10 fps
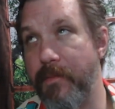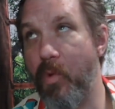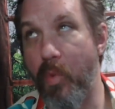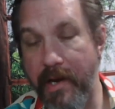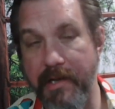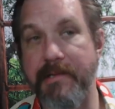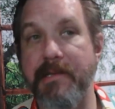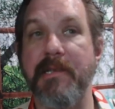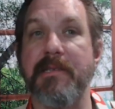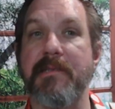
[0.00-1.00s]

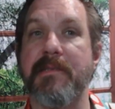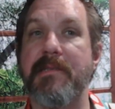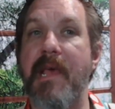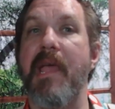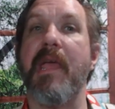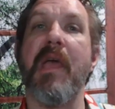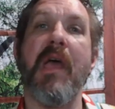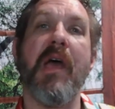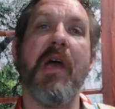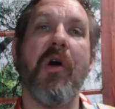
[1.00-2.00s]
Witnesses say,
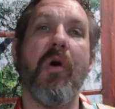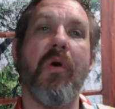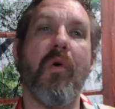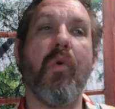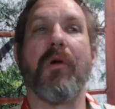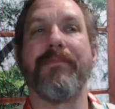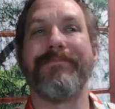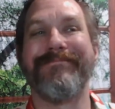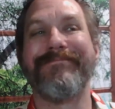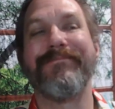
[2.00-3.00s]
or
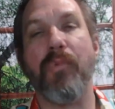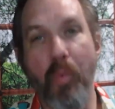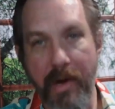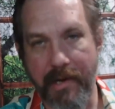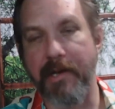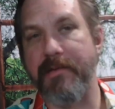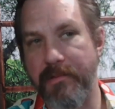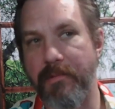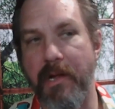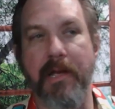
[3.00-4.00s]
witness
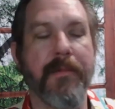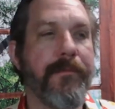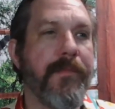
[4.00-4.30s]
really,